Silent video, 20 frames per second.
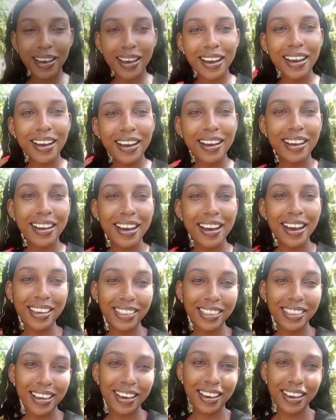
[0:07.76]
Hi
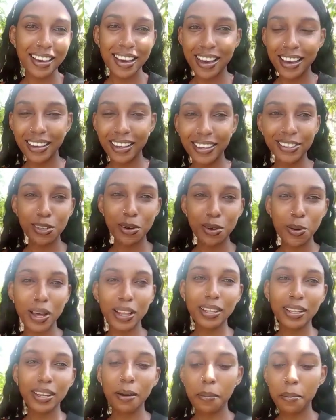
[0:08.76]
there, guys.
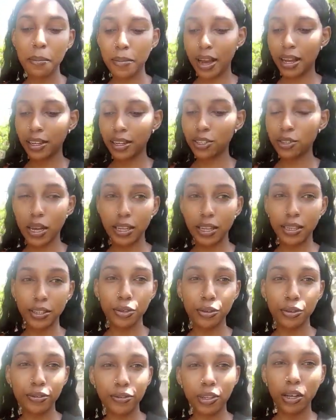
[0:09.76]
Welcome back to a
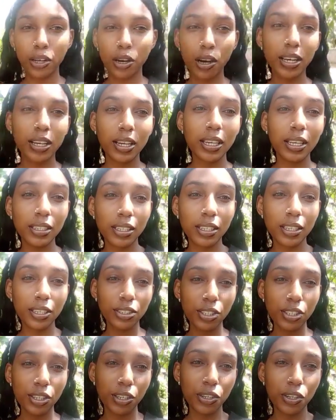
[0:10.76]
new vlog. In
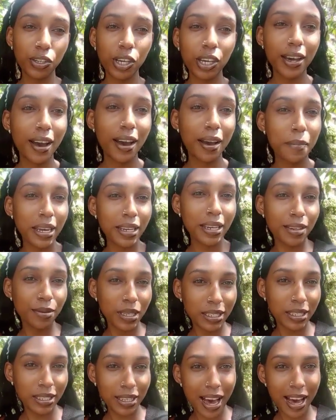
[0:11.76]
case you're new here, my name
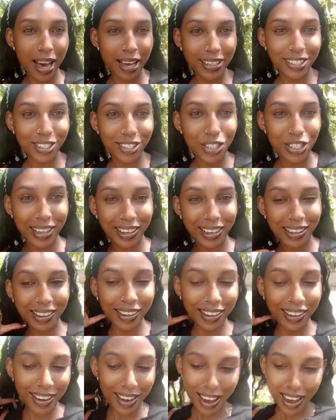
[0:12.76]
is Anne Chei.
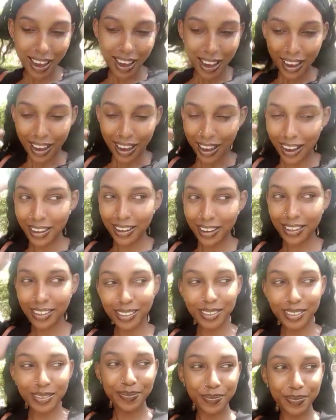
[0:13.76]

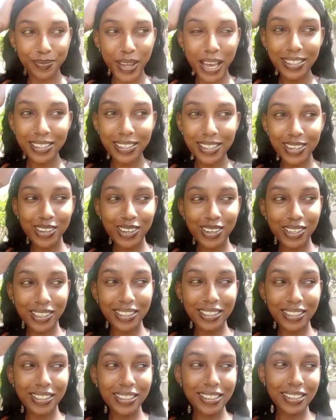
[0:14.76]
So
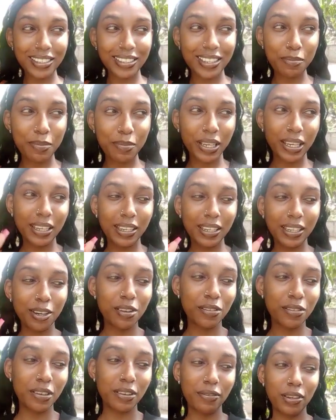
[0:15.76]
this is the beginning
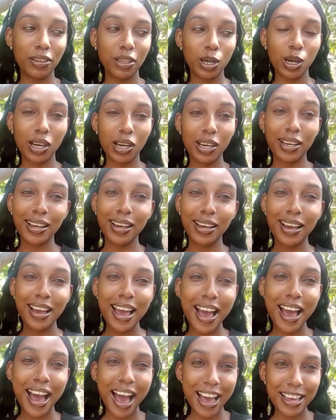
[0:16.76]
of a vlog,
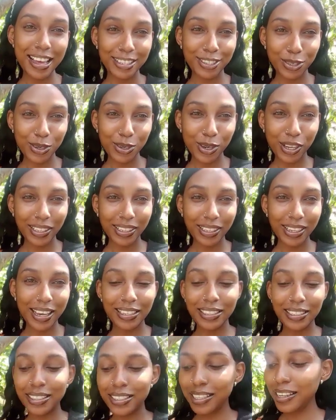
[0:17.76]
as you all
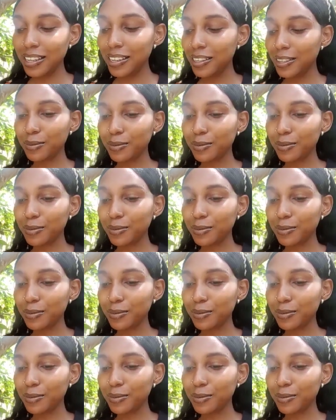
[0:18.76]
can see.